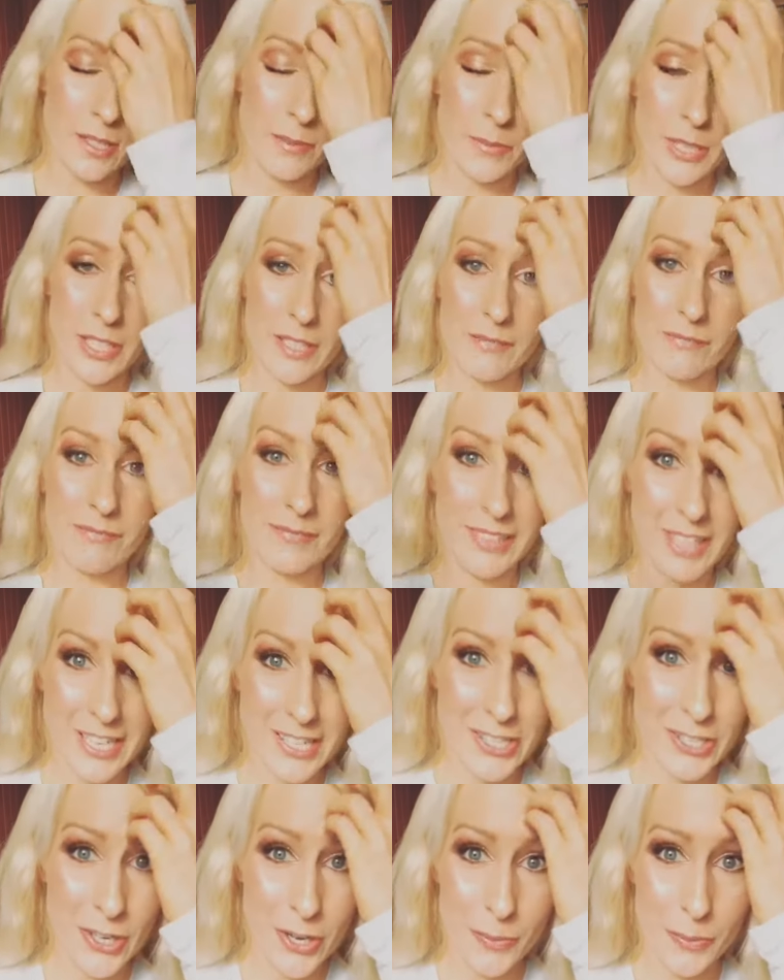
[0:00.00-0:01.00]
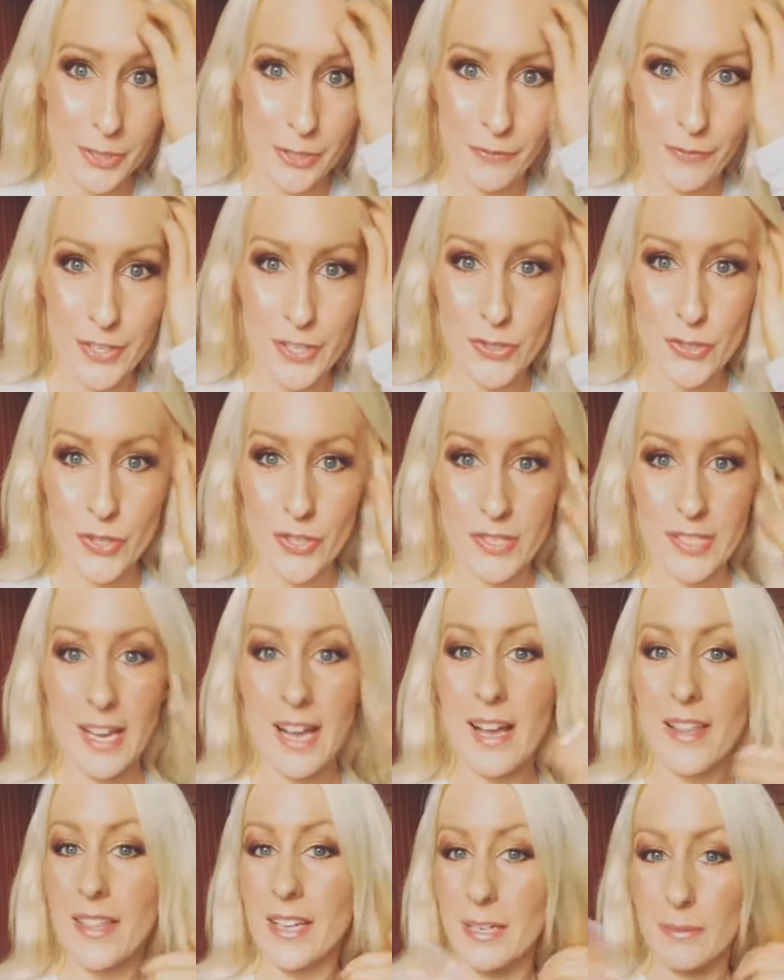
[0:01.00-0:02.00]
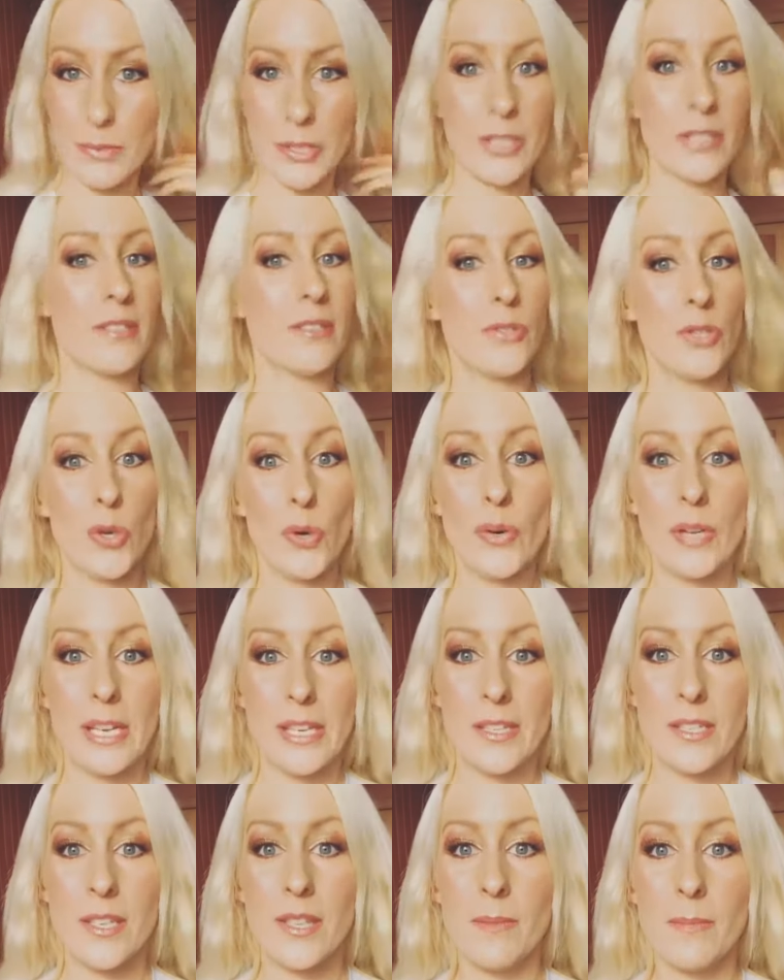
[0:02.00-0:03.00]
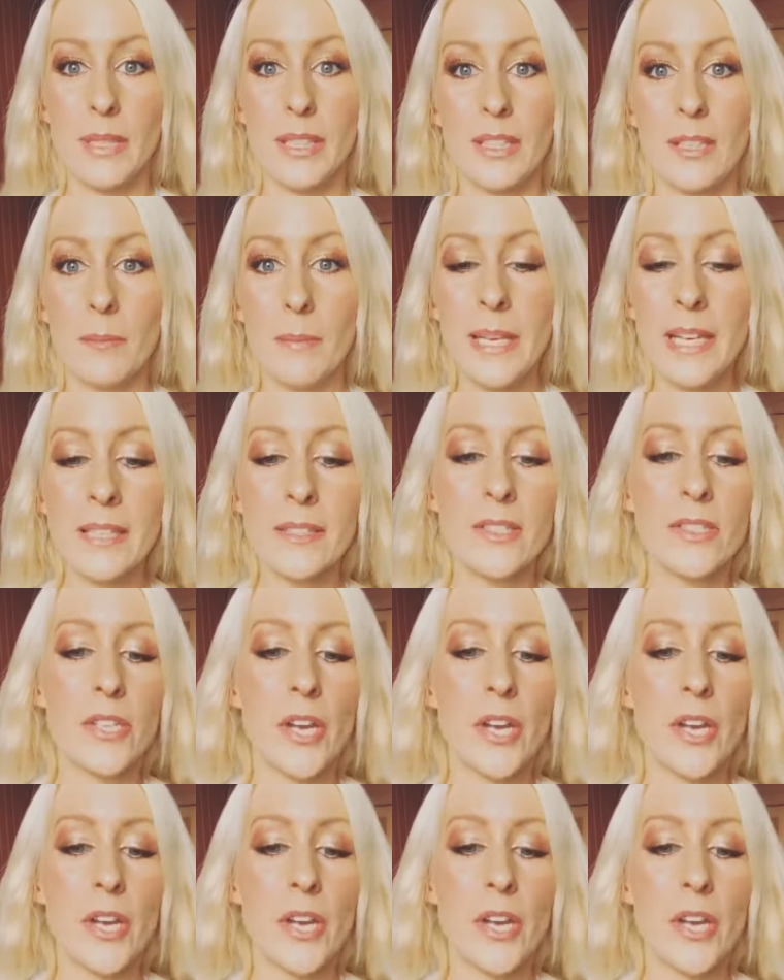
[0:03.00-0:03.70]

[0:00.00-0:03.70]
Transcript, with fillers: So I'm going to let you know what the fear truths are, then I'm going to talk into them a little bit.